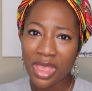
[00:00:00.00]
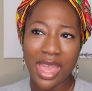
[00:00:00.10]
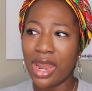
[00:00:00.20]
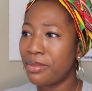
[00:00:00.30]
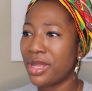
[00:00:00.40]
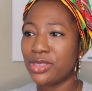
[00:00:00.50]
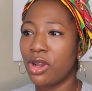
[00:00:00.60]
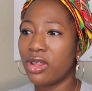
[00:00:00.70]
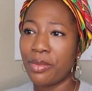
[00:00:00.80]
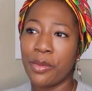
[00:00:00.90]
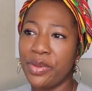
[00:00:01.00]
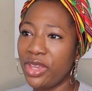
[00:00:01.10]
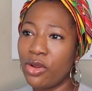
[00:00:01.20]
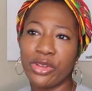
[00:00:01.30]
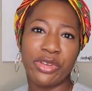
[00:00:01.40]
And I'm not talking about
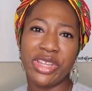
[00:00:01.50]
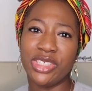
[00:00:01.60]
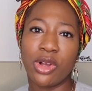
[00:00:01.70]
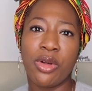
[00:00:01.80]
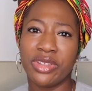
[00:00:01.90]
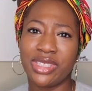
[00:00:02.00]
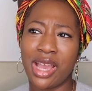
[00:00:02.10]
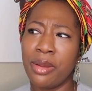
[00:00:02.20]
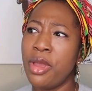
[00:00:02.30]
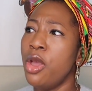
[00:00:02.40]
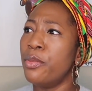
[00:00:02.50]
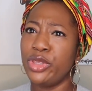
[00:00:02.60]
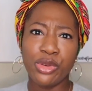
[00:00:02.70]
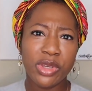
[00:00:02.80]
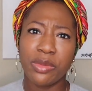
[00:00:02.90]
being on your knees all the time,
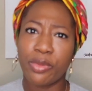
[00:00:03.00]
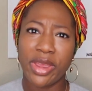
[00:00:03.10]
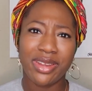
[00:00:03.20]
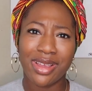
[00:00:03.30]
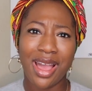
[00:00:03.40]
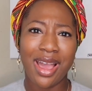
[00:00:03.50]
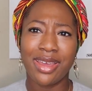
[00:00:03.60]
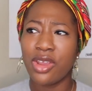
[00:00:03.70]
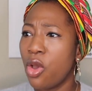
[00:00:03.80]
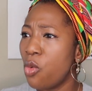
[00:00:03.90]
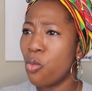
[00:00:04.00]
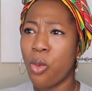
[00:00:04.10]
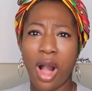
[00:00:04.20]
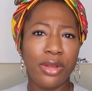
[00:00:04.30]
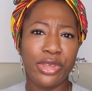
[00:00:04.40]
but you can pray to God
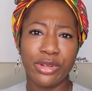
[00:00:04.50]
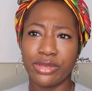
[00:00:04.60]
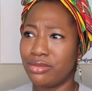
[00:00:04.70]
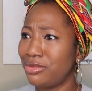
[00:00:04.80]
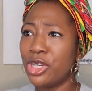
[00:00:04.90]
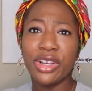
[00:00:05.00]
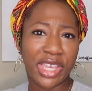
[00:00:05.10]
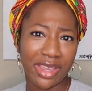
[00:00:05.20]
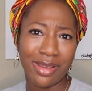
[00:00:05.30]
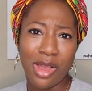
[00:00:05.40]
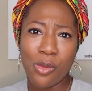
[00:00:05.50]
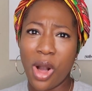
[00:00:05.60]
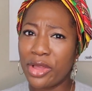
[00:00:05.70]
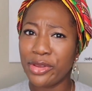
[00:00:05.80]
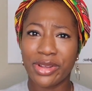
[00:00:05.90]
while you're cooking,
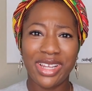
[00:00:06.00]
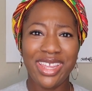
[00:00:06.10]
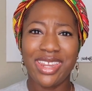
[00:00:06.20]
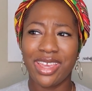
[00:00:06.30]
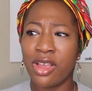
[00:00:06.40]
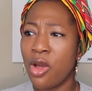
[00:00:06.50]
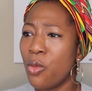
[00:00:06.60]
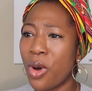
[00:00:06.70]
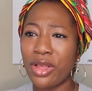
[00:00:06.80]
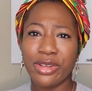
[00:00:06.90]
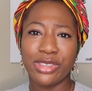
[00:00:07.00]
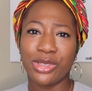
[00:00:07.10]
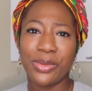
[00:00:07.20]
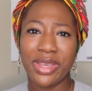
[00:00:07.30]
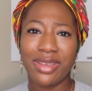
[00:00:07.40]
while you're cleaning, while you're
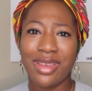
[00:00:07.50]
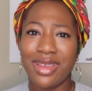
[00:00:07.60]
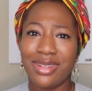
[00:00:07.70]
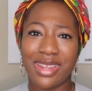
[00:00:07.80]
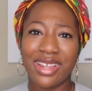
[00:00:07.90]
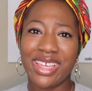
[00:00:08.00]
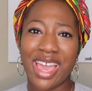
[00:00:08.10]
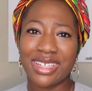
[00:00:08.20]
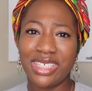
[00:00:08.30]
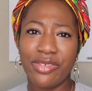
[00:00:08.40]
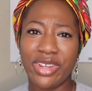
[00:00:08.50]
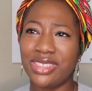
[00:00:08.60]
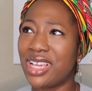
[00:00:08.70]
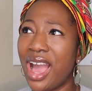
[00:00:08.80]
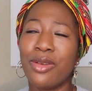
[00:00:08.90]
doing daily
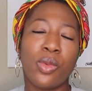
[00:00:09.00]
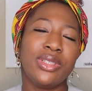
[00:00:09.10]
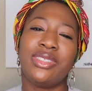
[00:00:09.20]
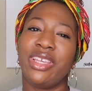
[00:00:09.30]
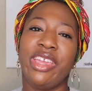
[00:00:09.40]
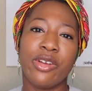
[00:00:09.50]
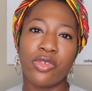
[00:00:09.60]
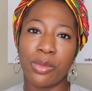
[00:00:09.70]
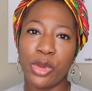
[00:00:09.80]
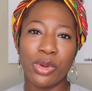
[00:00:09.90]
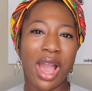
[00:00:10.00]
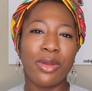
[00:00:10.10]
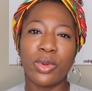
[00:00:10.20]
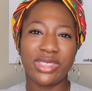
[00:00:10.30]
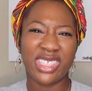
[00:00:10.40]
activities. God wants to hear from you.
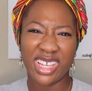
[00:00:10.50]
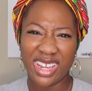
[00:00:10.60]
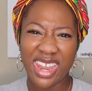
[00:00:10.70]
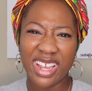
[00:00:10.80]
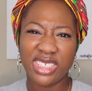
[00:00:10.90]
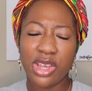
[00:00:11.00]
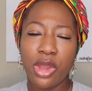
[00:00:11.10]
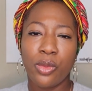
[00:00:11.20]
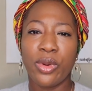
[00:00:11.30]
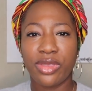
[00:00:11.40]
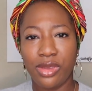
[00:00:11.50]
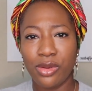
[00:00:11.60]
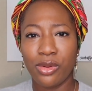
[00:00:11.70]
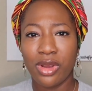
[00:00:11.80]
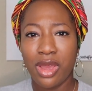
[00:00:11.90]
God wants to connect with
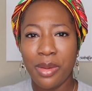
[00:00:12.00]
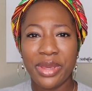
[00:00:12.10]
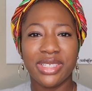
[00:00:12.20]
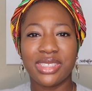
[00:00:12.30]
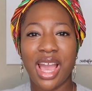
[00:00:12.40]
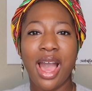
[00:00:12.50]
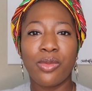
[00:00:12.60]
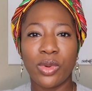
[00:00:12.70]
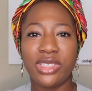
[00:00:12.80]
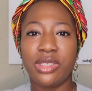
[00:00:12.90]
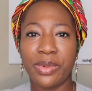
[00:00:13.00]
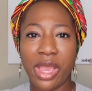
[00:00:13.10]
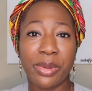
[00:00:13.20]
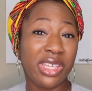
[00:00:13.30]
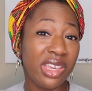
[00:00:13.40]
you because God wants to
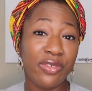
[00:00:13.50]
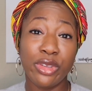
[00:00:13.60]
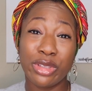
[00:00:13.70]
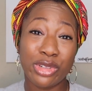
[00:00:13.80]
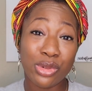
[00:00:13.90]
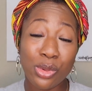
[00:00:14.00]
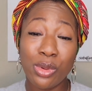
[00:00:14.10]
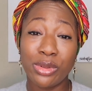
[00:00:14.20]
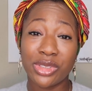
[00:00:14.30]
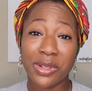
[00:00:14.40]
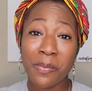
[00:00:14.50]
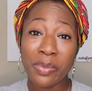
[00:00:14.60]
be able to give you the tools